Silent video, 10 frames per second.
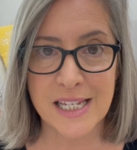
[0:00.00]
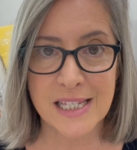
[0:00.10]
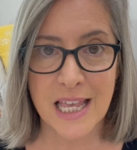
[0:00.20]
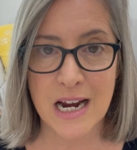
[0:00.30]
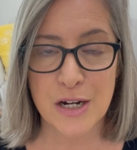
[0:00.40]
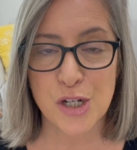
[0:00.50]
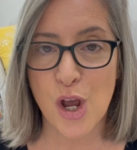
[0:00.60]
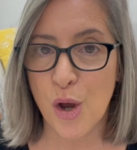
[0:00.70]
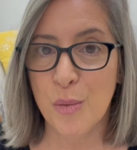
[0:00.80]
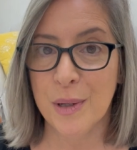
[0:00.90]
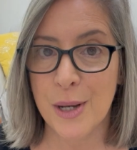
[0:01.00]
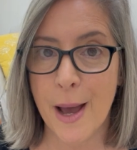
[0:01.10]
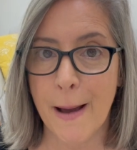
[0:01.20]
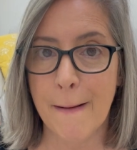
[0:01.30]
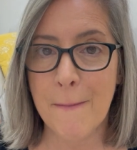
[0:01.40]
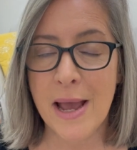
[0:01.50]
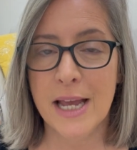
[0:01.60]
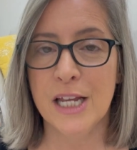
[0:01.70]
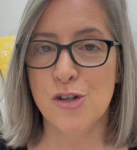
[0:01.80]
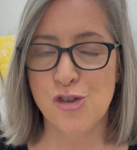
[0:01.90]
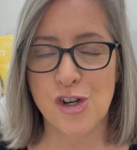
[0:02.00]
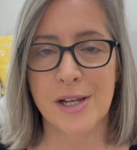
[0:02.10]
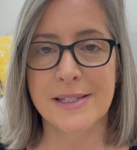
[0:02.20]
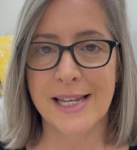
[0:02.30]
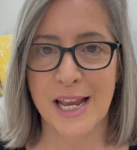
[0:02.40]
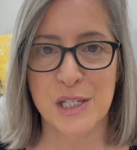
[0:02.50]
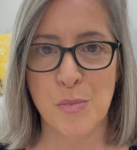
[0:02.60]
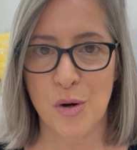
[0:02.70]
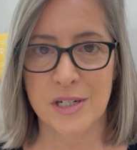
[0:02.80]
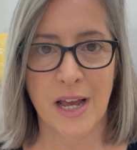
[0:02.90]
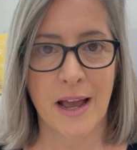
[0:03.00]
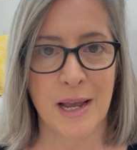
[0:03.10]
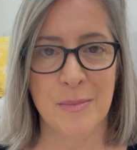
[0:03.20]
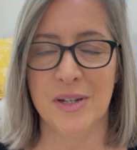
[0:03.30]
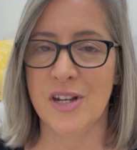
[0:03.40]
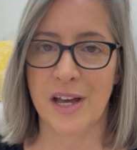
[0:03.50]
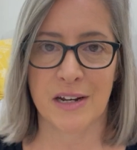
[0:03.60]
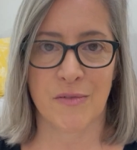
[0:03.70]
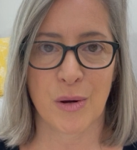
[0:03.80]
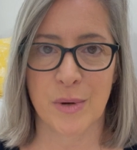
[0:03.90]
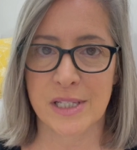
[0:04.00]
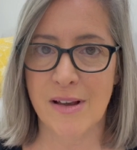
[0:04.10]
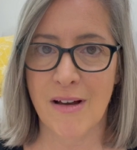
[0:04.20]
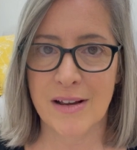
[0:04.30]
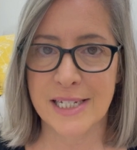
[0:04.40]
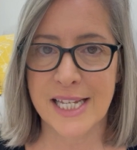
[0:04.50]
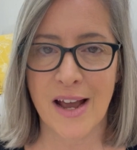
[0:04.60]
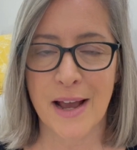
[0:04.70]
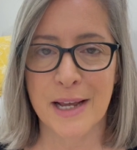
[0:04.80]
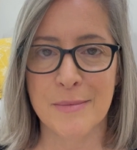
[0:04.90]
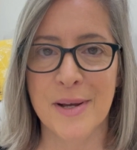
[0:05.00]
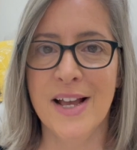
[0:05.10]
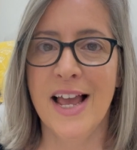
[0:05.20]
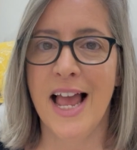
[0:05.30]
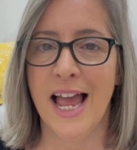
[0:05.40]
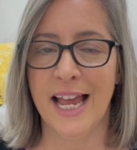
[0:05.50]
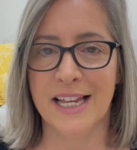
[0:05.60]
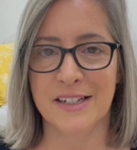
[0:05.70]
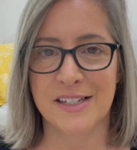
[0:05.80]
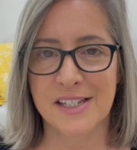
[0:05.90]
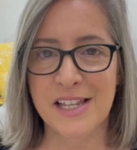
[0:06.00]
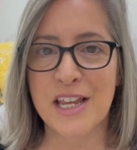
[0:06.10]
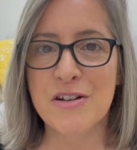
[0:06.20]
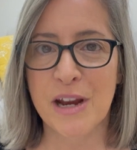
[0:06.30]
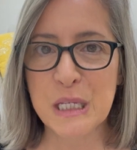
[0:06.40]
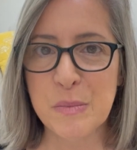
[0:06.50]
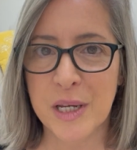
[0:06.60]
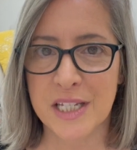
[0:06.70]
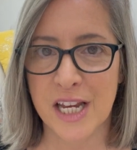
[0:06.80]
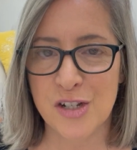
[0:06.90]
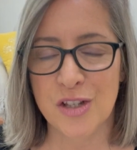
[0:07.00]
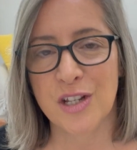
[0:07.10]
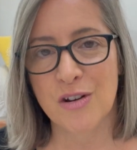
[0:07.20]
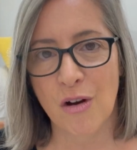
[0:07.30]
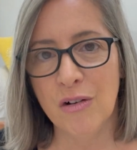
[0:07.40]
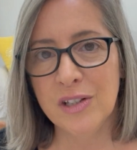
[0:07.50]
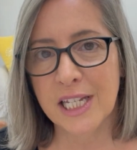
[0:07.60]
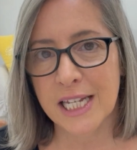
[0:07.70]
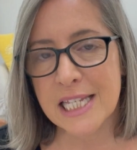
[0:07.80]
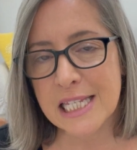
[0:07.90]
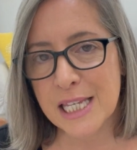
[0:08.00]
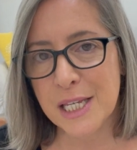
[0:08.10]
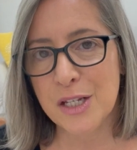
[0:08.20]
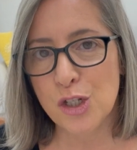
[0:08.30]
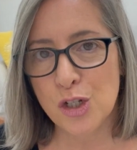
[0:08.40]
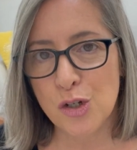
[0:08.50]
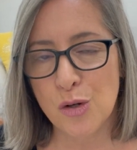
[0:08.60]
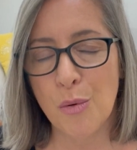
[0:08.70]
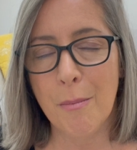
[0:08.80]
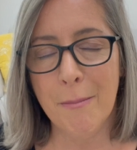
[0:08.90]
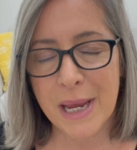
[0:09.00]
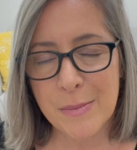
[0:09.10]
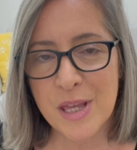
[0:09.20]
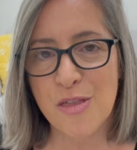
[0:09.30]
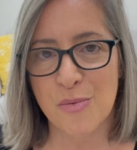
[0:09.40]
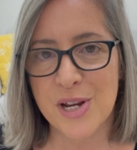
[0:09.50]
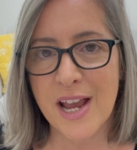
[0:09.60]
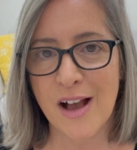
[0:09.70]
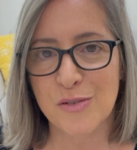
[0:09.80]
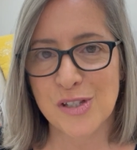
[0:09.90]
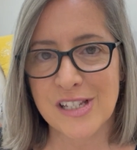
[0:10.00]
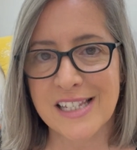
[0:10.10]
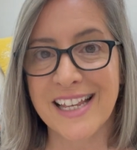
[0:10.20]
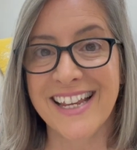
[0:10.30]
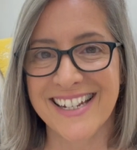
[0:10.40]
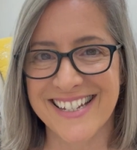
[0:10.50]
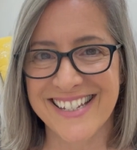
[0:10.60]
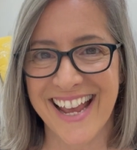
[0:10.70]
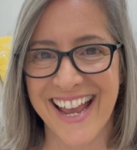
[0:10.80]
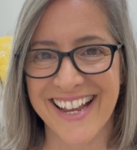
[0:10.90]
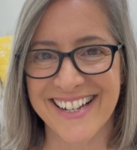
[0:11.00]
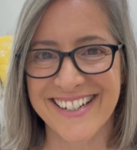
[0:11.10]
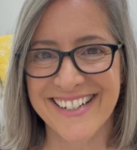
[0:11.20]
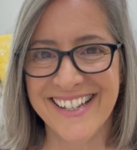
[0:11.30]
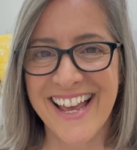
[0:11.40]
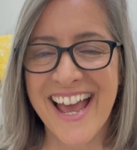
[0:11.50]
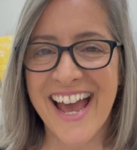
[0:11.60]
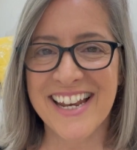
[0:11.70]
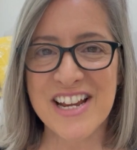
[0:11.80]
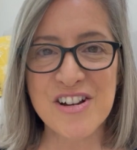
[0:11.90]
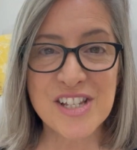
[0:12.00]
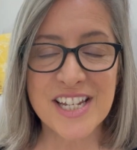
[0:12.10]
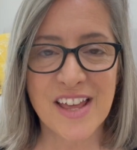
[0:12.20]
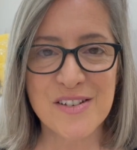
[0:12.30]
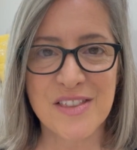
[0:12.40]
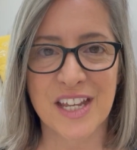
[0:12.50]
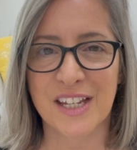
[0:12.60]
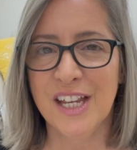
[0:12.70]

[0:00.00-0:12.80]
is there to open up. It just takes more time. Not everyone's on time. And set your expectation that you're only gonna see 2, maybe 3 houses in a day. And here's another thing.